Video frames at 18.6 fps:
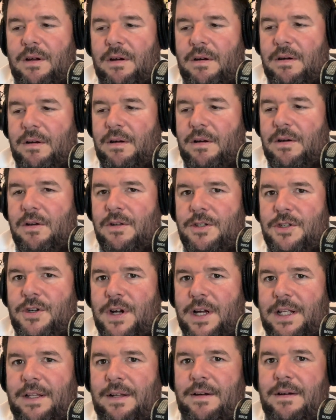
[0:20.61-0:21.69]
our
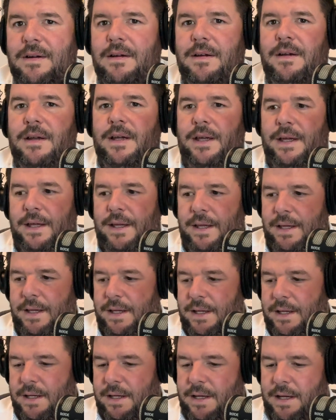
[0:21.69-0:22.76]
contractor.
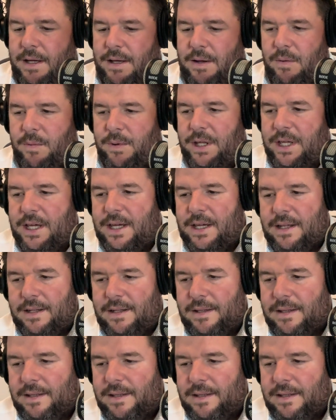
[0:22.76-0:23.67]
We had